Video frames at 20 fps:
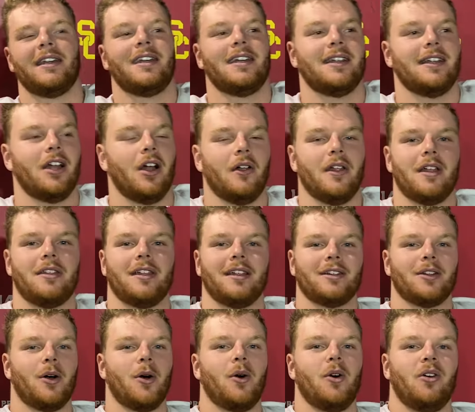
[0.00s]
you know, they think
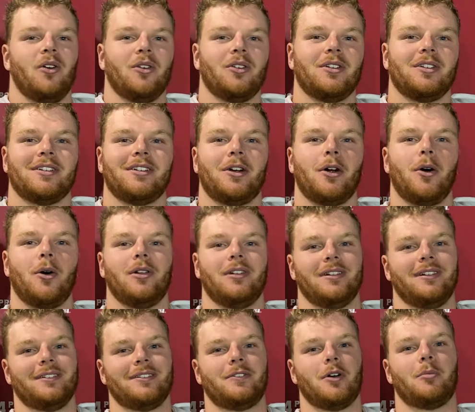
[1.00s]
the whole the whole
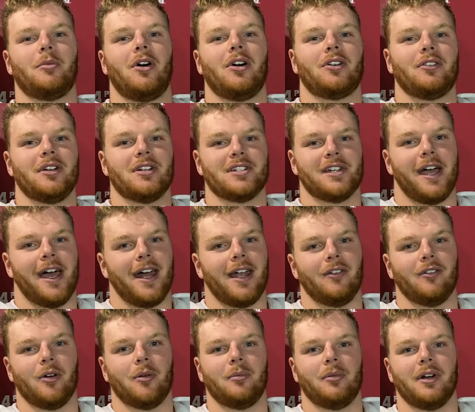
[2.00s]
football career is ahead
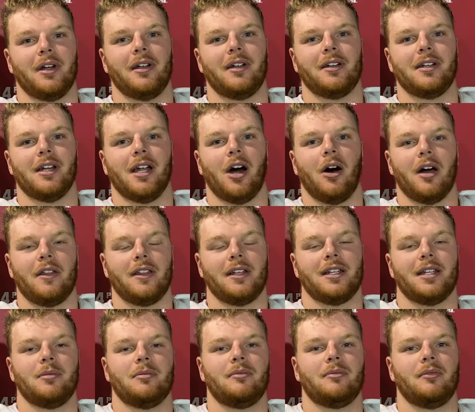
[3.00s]
of them. But you know, I think
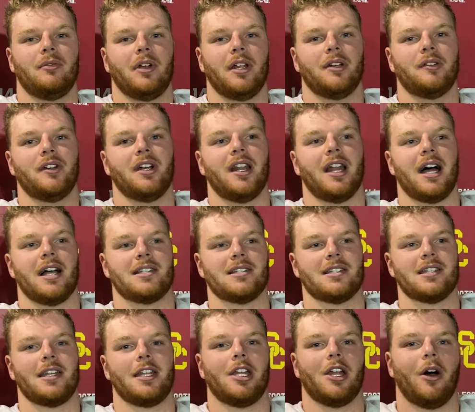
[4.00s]
he really realizes
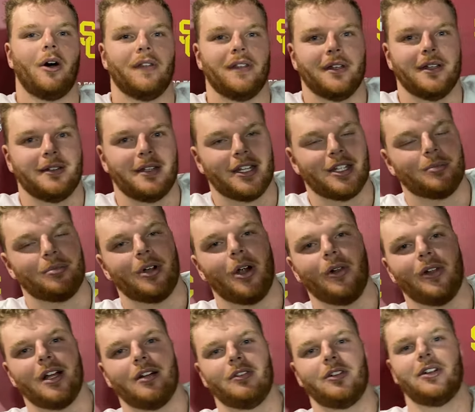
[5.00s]
it. You know, the, at the pro
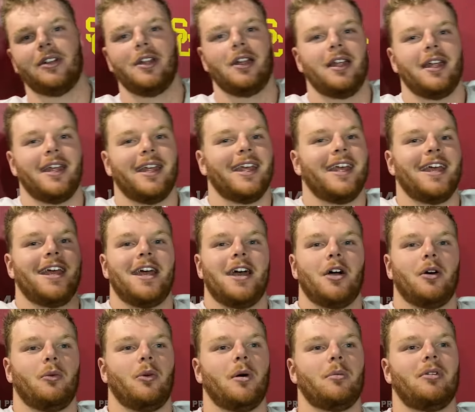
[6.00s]
level,
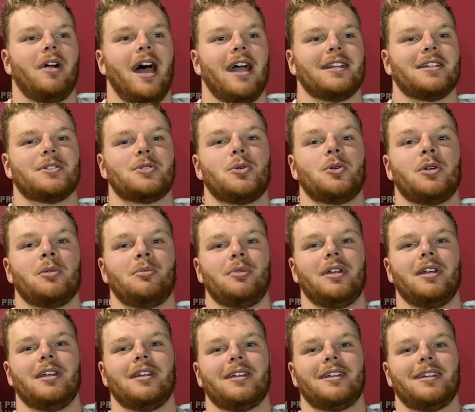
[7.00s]
one practice you can
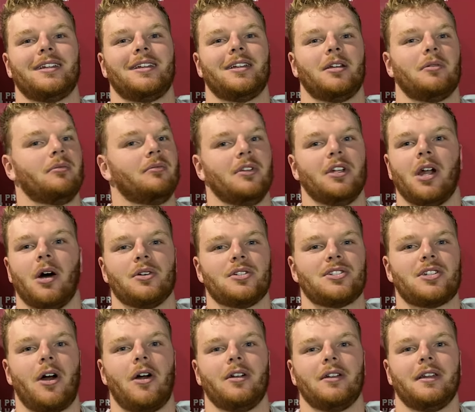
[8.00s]
be you know
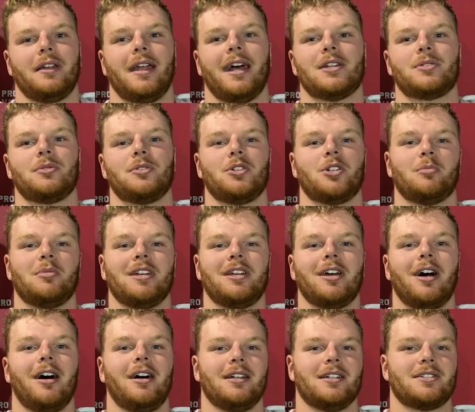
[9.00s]
started the next one you could be
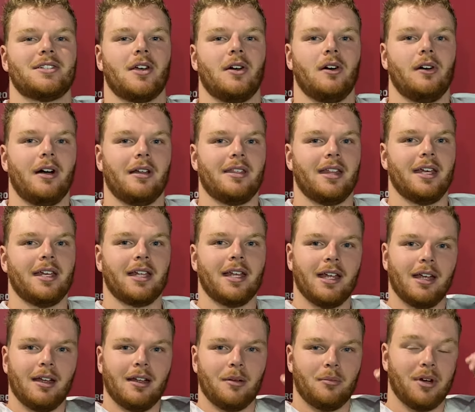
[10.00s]
cut so i think
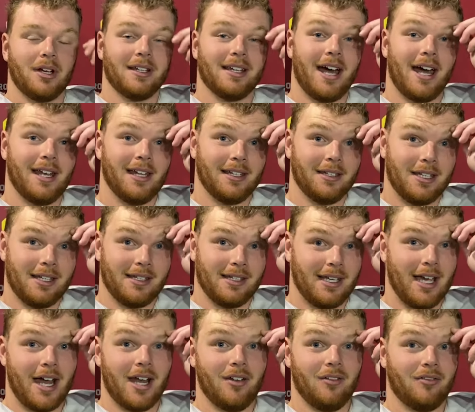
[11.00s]
bringing that
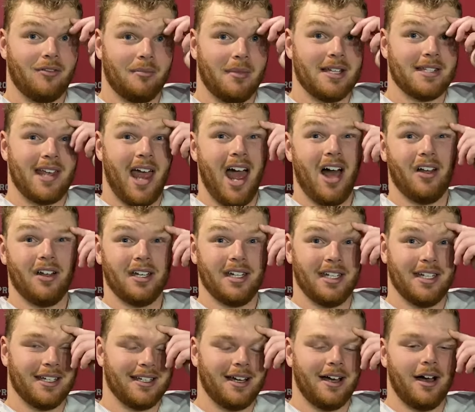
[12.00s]
kind of mentality
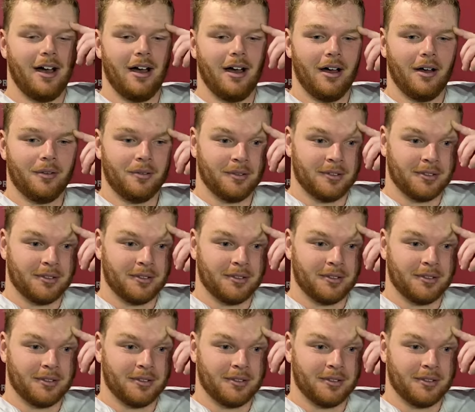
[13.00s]
uh,